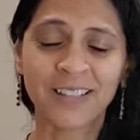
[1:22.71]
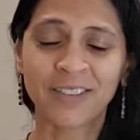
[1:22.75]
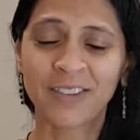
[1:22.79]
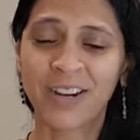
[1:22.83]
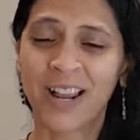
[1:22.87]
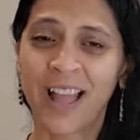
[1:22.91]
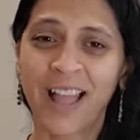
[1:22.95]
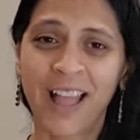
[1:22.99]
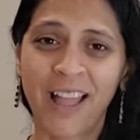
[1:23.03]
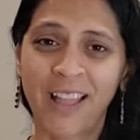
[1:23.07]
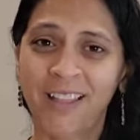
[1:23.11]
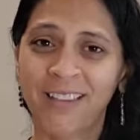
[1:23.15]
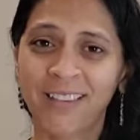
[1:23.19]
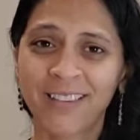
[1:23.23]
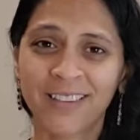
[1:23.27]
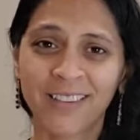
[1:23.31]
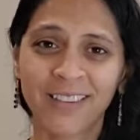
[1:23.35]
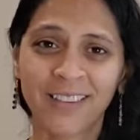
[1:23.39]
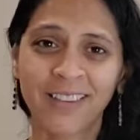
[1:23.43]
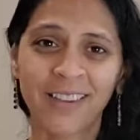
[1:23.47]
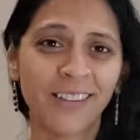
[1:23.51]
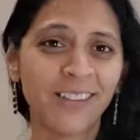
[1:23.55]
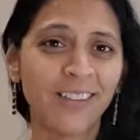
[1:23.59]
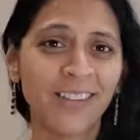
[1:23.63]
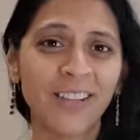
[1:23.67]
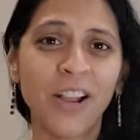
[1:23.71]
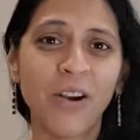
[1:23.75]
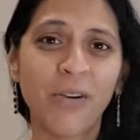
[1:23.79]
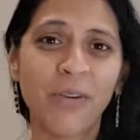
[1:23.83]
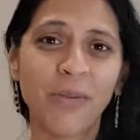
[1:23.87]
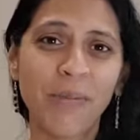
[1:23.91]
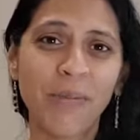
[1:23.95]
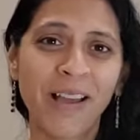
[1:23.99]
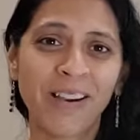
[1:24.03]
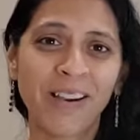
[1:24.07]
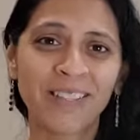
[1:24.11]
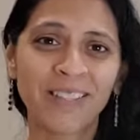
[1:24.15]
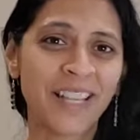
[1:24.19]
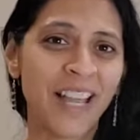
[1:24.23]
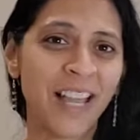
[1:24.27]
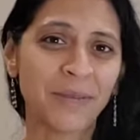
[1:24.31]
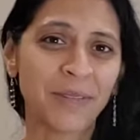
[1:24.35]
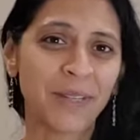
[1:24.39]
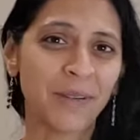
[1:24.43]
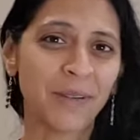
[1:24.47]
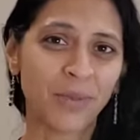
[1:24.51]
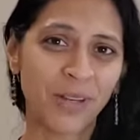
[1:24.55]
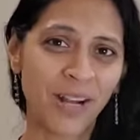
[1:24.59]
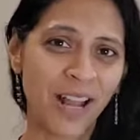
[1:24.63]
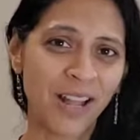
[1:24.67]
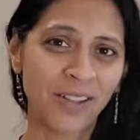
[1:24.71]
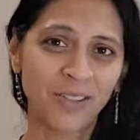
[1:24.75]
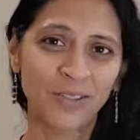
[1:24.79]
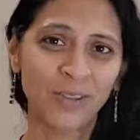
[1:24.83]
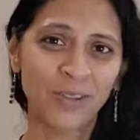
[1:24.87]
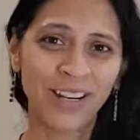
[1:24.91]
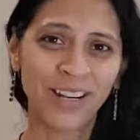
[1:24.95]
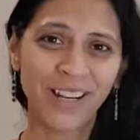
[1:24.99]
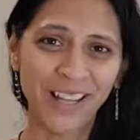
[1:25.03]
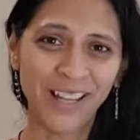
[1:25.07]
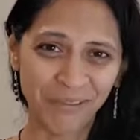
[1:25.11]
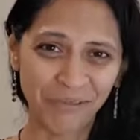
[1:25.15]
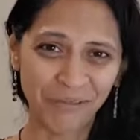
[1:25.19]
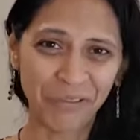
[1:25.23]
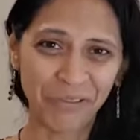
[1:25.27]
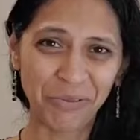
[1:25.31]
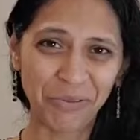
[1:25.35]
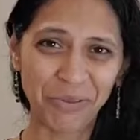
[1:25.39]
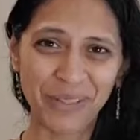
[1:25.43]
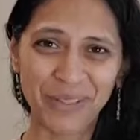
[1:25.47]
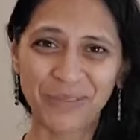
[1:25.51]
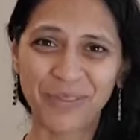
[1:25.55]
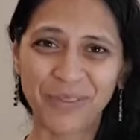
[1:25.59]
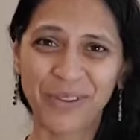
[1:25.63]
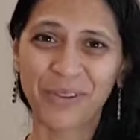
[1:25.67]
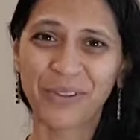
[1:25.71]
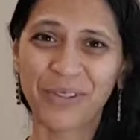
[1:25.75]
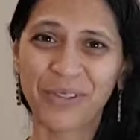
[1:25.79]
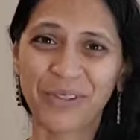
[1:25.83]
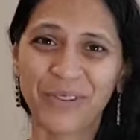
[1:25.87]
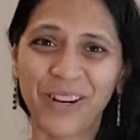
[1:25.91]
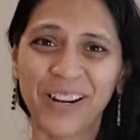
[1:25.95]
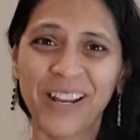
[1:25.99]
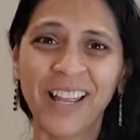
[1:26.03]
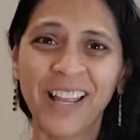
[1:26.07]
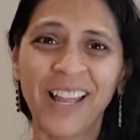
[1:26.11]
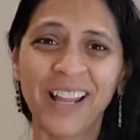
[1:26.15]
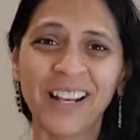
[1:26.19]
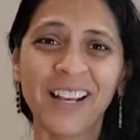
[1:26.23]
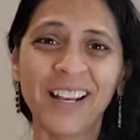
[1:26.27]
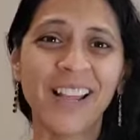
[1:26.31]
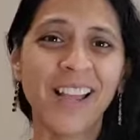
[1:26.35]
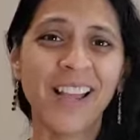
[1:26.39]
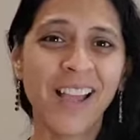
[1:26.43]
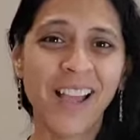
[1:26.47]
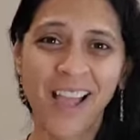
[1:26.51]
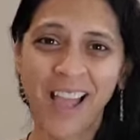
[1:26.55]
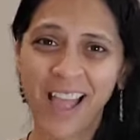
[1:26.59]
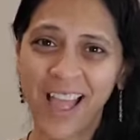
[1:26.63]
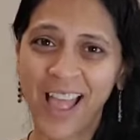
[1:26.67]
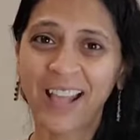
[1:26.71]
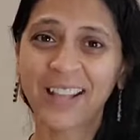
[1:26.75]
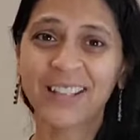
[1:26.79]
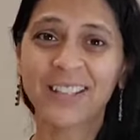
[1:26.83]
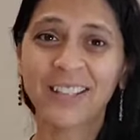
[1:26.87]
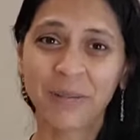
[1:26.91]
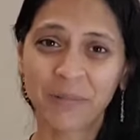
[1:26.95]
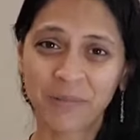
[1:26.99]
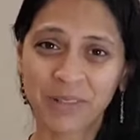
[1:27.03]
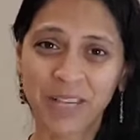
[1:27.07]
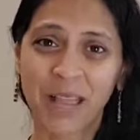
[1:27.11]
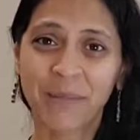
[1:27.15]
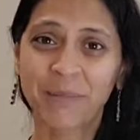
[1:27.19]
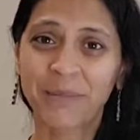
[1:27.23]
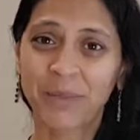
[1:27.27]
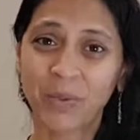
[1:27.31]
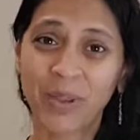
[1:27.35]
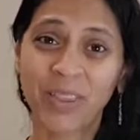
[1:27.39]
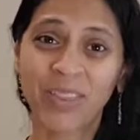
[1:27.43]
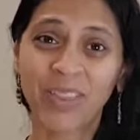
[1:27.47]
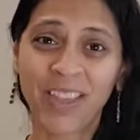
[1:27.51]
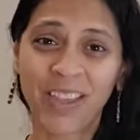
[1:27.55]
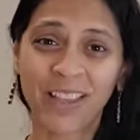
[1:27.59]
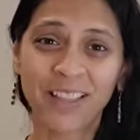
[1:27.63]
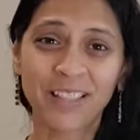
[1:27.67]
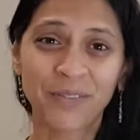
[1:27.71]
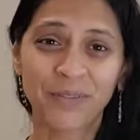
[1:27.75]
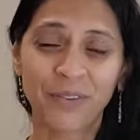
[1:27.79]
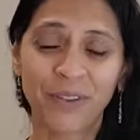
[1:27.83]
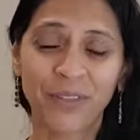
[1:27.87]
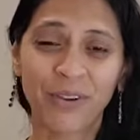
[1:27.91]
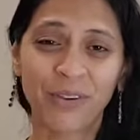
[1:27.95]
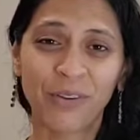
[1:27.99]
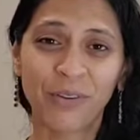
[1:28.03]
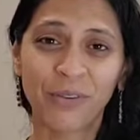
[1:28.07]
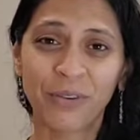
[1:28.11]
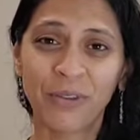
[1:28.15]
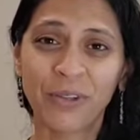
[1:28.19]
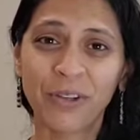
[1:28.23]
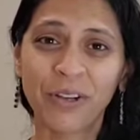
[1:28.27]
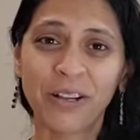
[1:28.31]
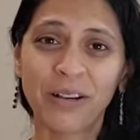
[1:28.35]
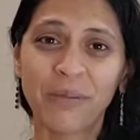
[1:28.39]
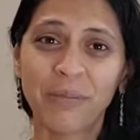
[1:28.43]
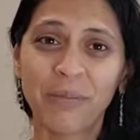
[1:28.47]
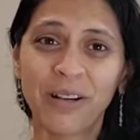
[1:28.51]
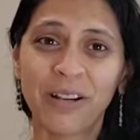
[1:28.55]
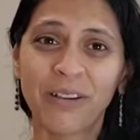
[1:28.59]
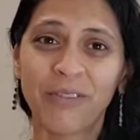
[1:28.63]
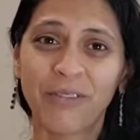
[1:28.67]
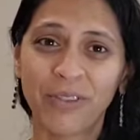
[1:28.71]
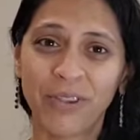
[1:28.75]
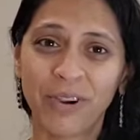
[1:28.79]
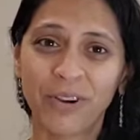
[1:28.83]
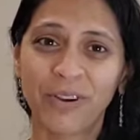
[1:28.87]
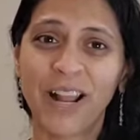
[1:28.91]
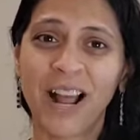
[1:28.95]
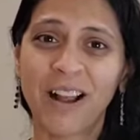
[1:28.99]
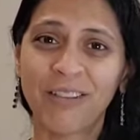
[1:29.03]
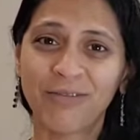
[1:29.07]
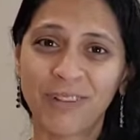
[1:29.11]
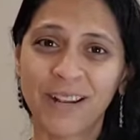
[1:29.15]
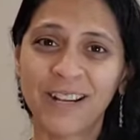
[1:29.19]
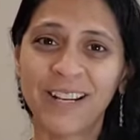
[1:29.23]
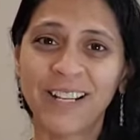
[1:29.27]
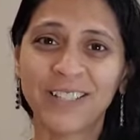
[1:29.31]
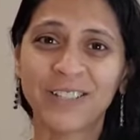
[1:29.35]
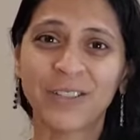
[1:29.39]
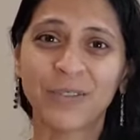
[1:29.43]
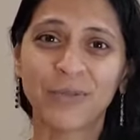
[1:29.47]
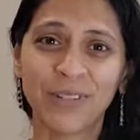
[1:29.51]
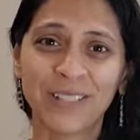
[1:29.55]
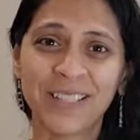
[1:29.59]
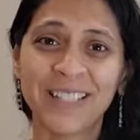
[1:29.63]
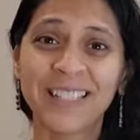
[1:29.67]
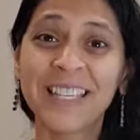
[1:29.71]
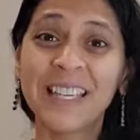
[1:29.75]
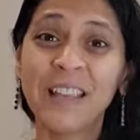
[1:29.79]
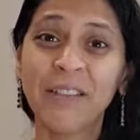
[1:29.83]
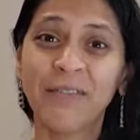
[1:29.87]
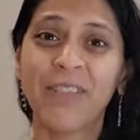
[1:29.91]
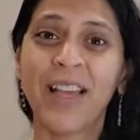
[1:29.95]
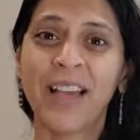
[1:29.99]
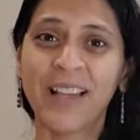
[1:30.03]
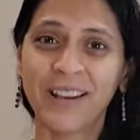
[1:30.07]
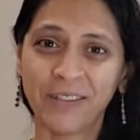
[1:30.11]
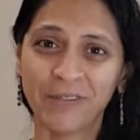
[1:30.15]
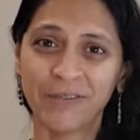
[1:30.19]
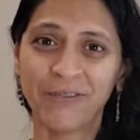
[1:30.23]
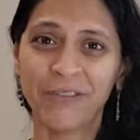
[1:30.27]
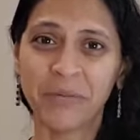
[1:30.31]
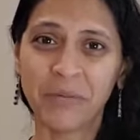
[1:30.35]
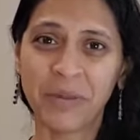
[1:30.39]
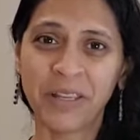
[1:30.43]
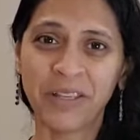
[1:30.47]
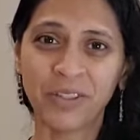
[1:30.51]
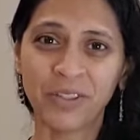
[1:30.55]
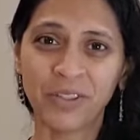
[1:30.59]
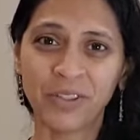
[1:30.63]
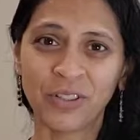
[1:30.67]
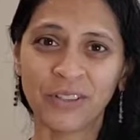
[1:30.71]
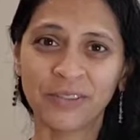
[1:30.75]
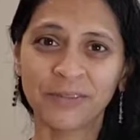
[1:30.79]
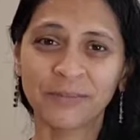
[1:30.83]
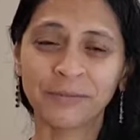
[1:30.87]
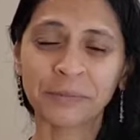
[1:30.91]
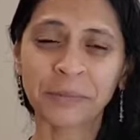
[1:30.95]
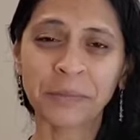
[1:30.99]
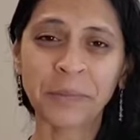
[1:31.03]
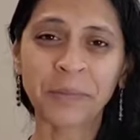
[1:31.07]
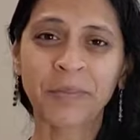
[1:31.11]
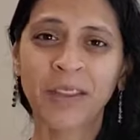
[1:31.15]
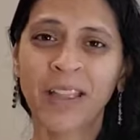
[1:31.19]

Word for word: There are no amount of times that we're not trying to influence folks, right? And and sometimes we think it's for their own good, but if they're not ready to receive that information,